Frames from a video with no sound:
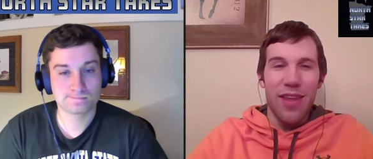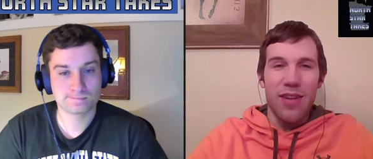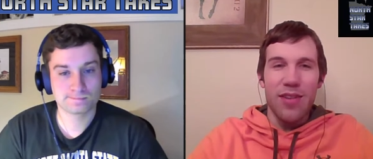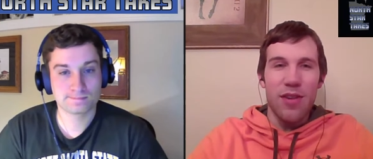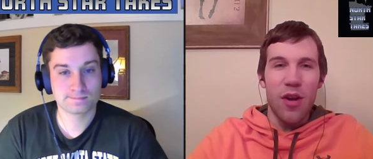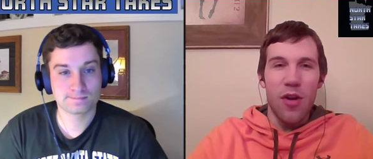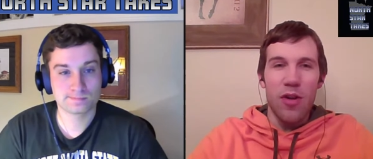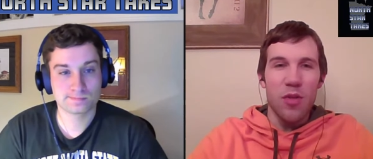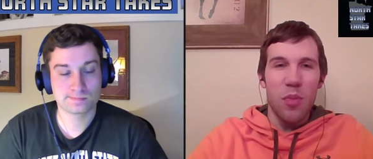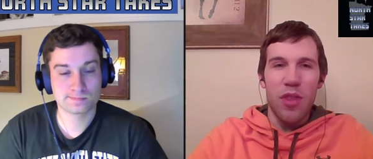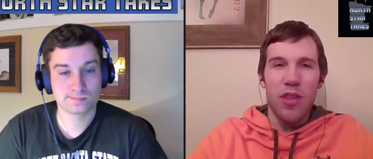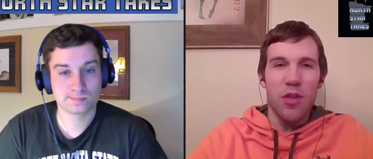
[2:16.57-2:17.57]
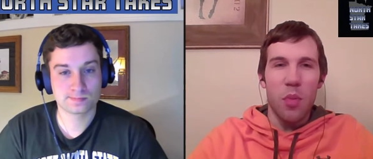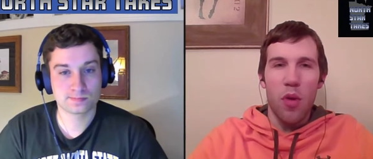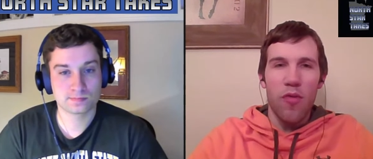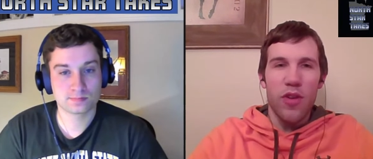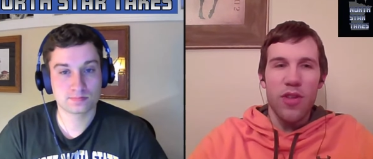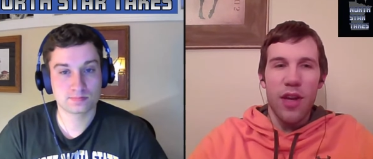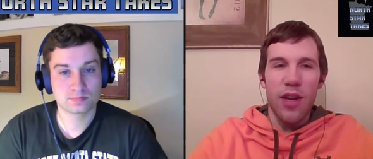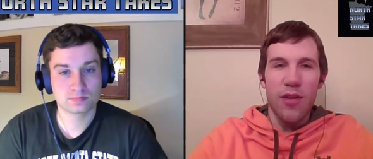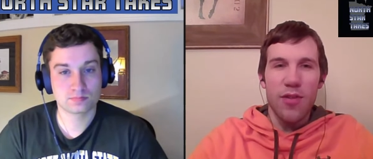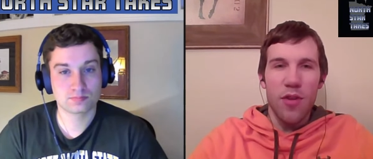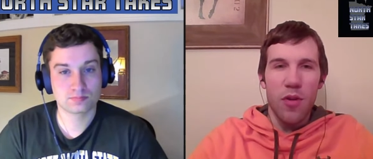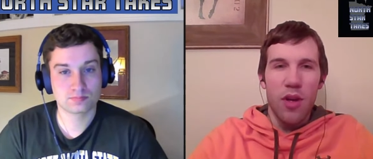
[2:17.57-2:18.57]
Speaker 1: think Za'Darius Smith is the perfect
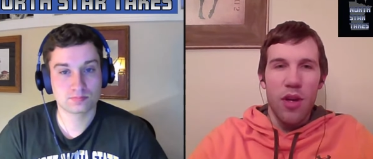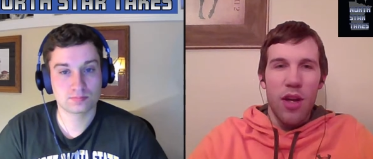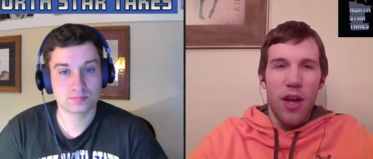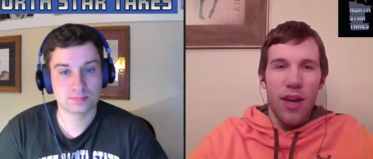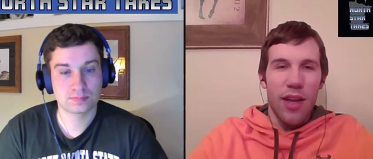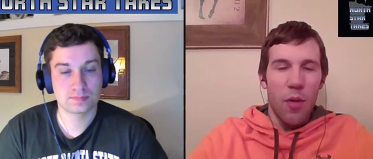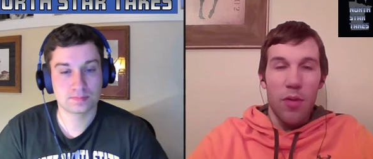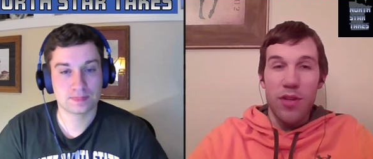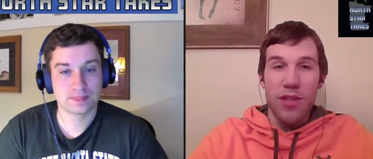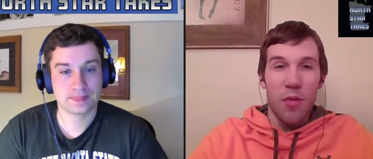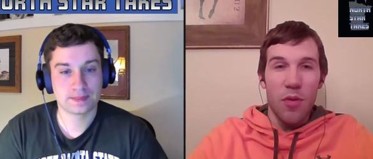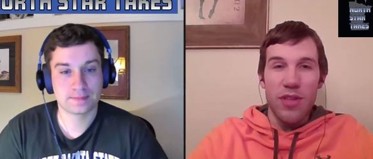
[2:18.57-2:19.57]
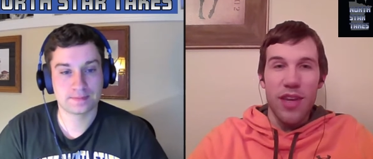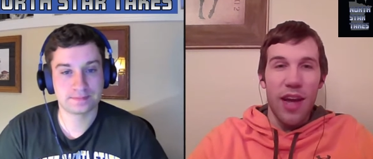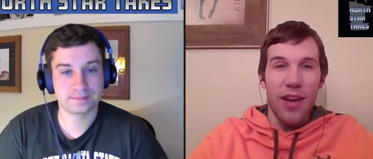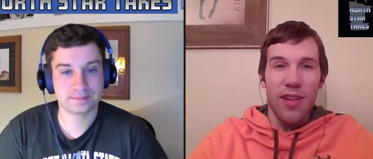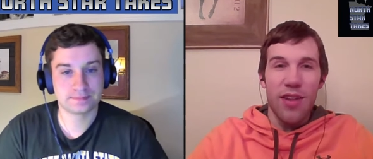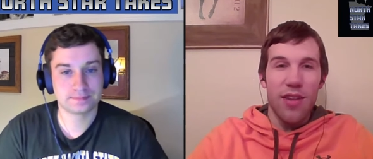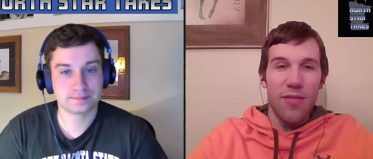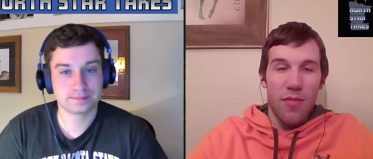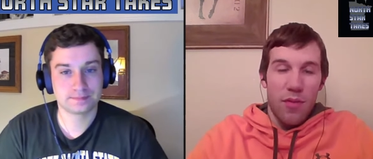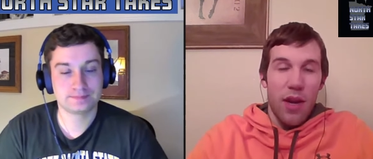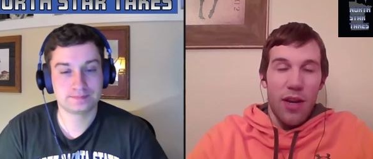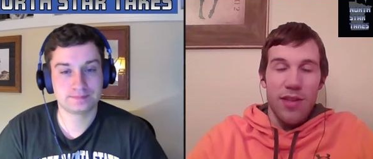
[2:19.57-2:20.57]
signing. So I can't wait to see what he's got,
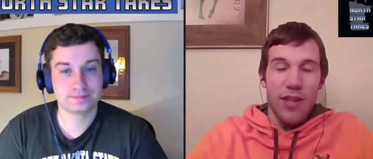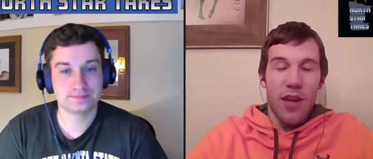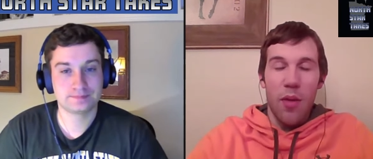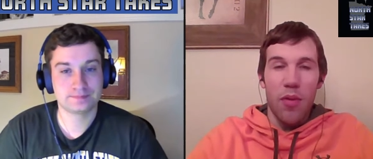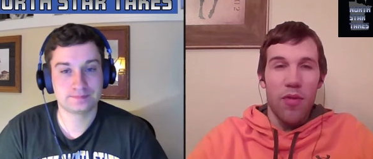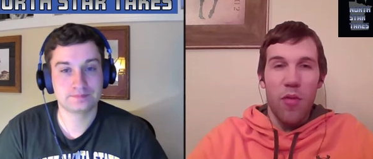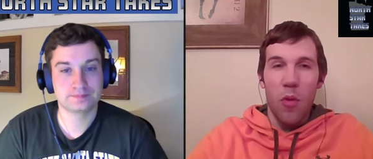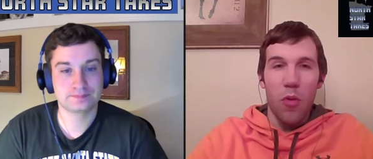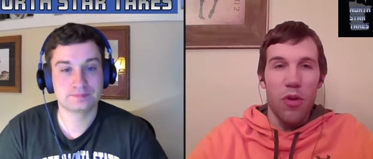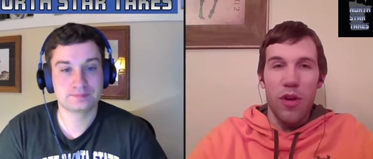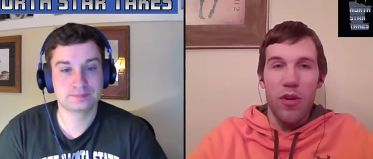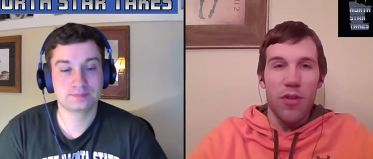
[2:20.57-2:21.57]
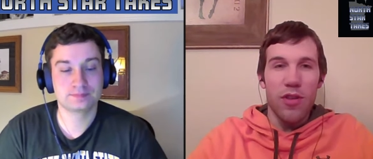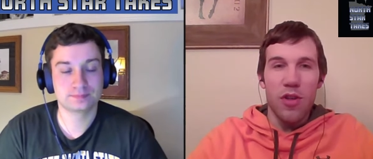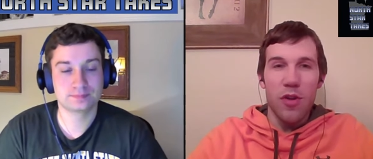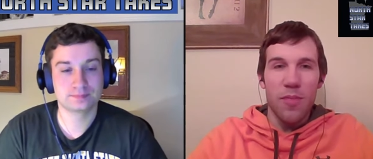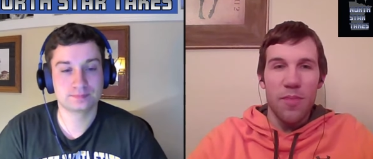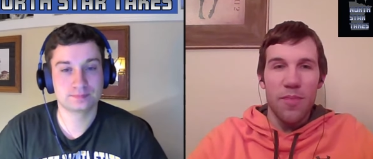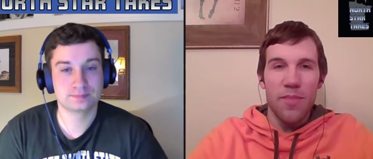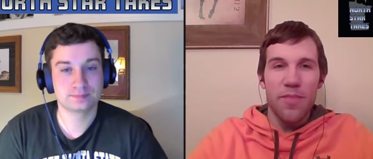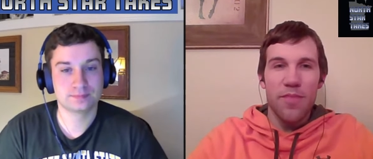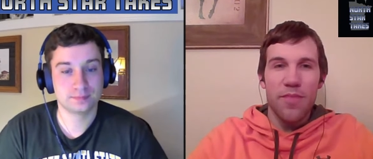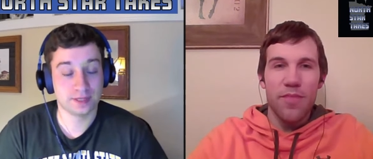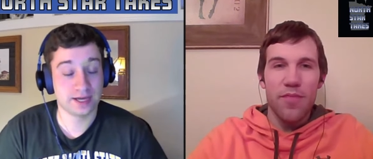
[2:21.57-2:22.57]
honestly, coming forward here this year.
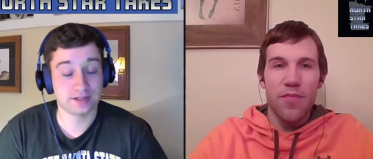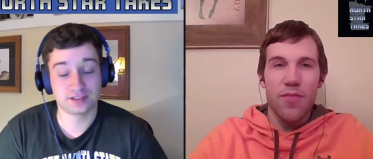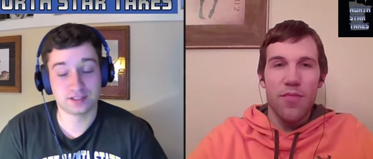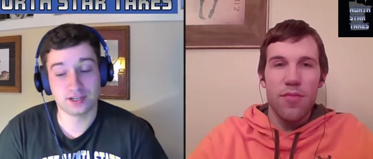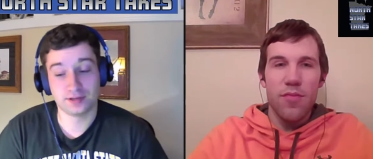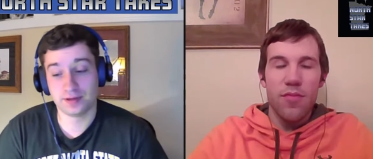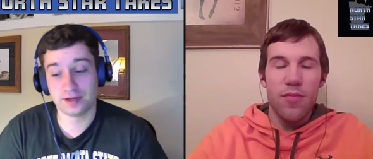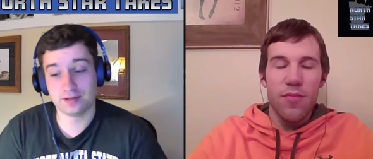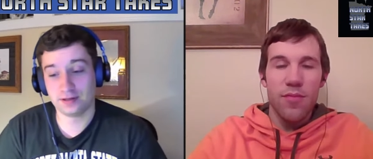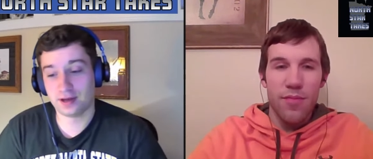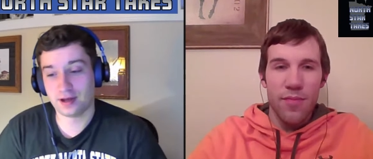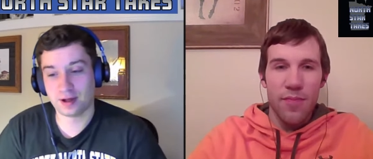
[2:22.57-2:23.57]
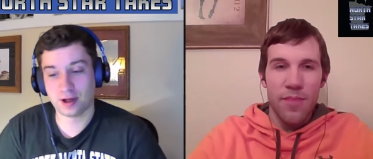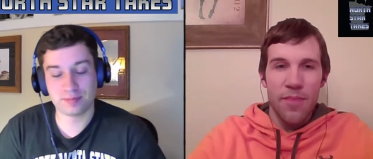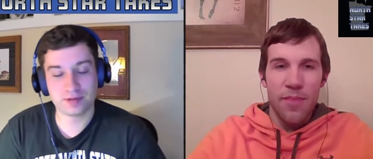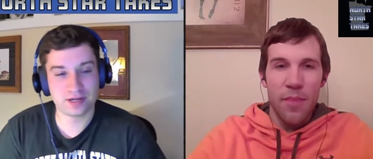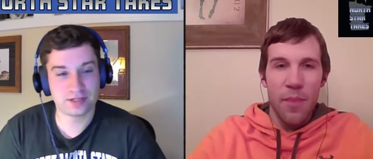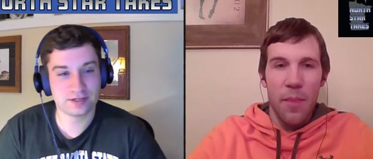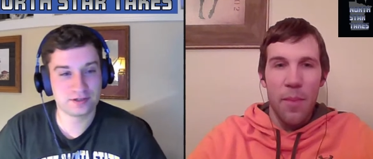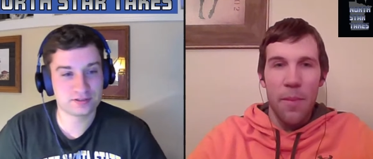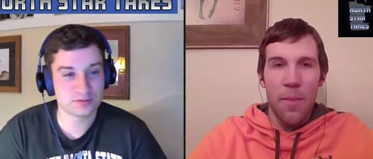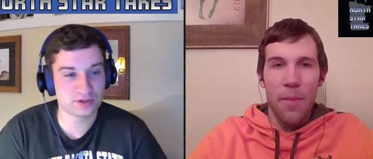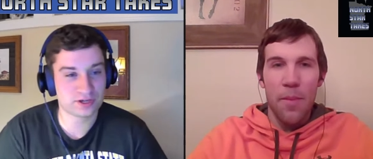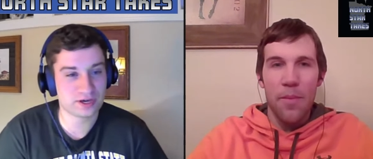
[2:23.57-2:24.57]
Speaker 2: Yeah, same. And I'm kind of
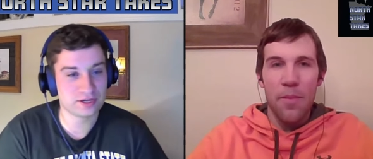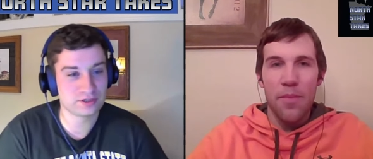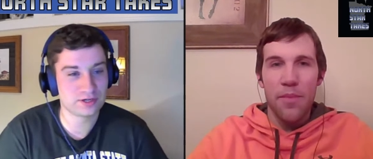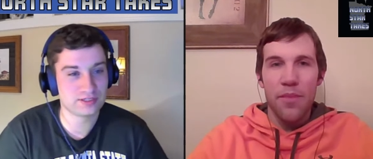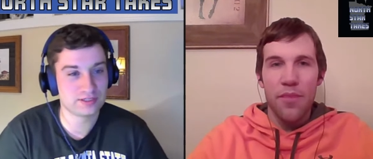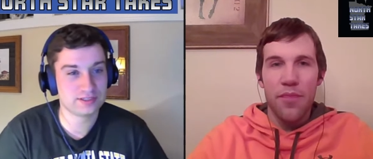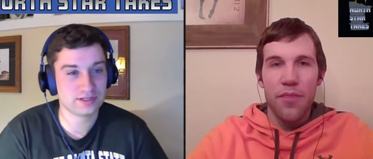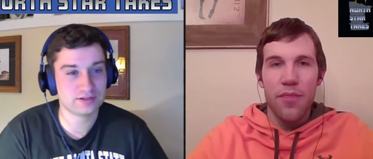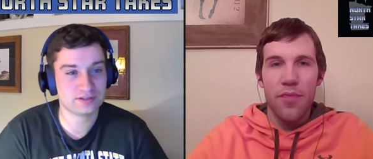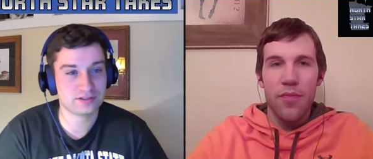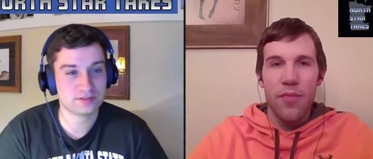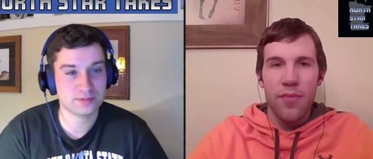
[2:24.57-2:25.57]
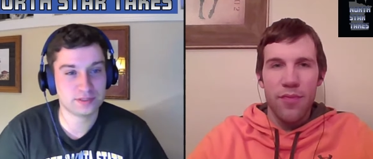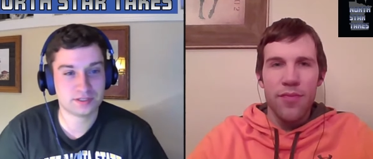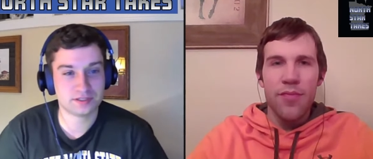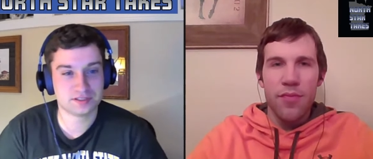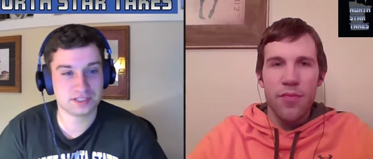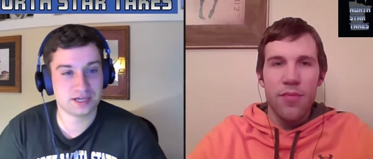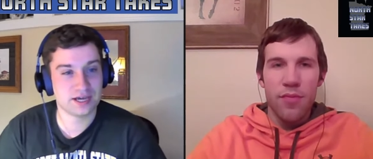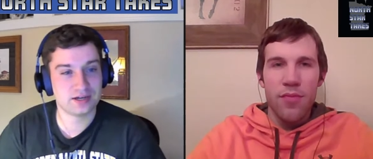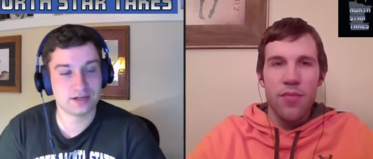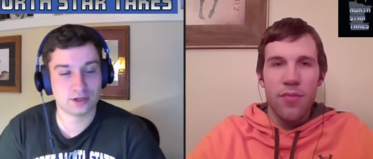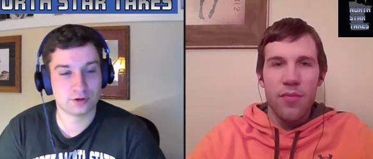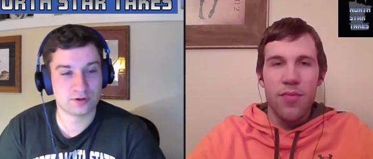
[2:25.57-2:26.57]
curious what the contract details are going to be because he had
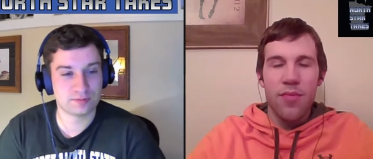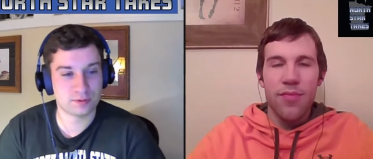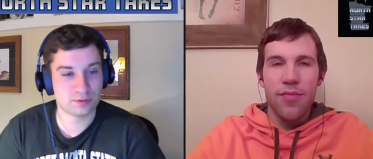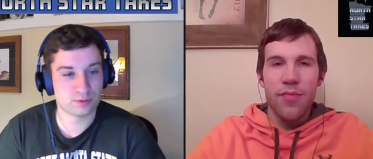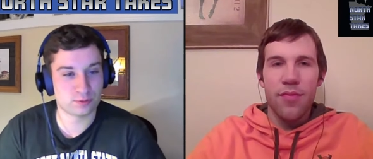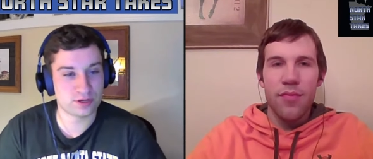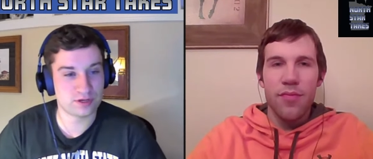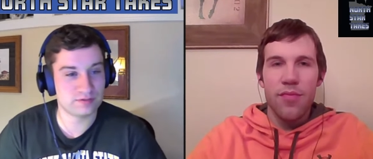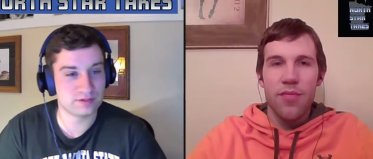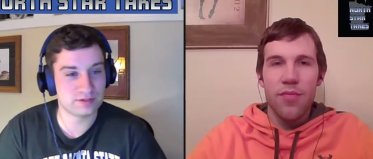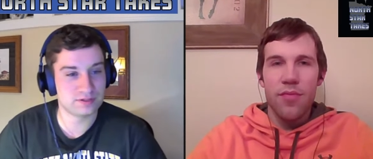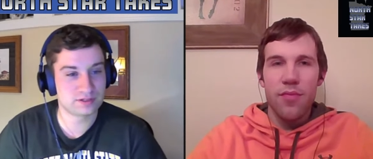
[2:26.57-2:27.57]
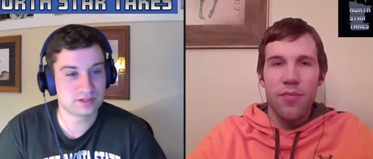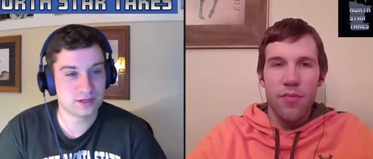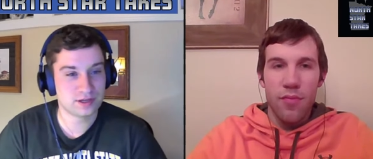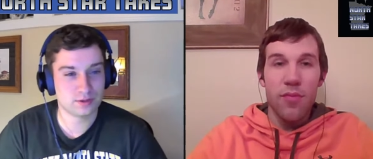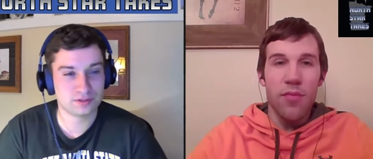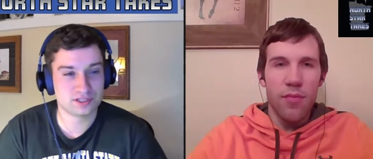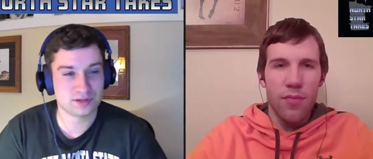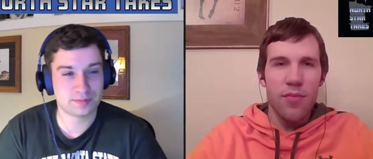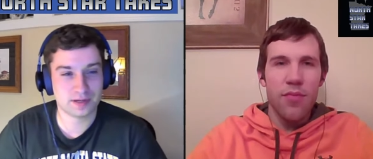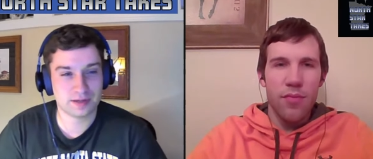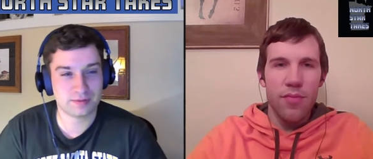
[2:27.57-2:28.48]
an agreement with the Ravens that was mm-hmm. going to pay